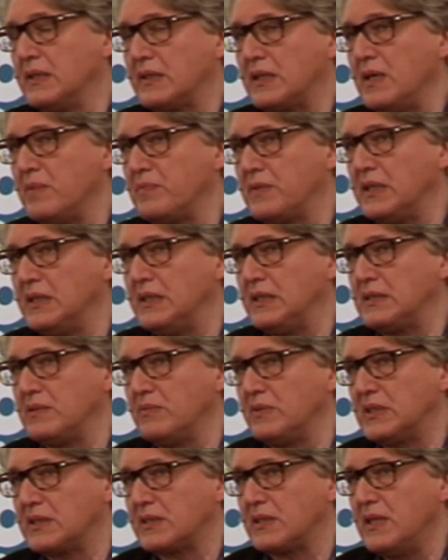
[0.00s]

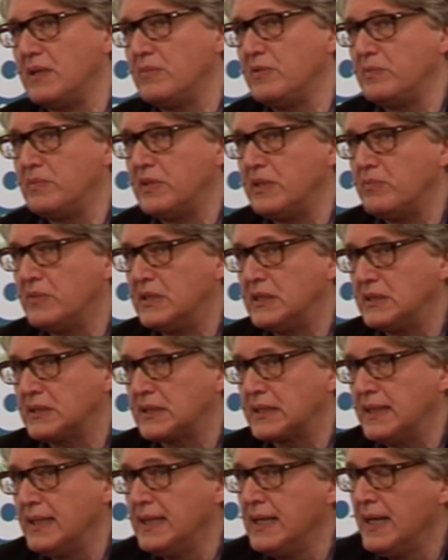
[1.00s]
capitalism described by
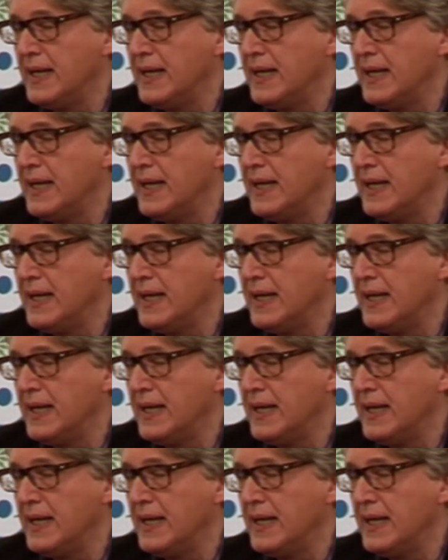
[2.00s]
Marx.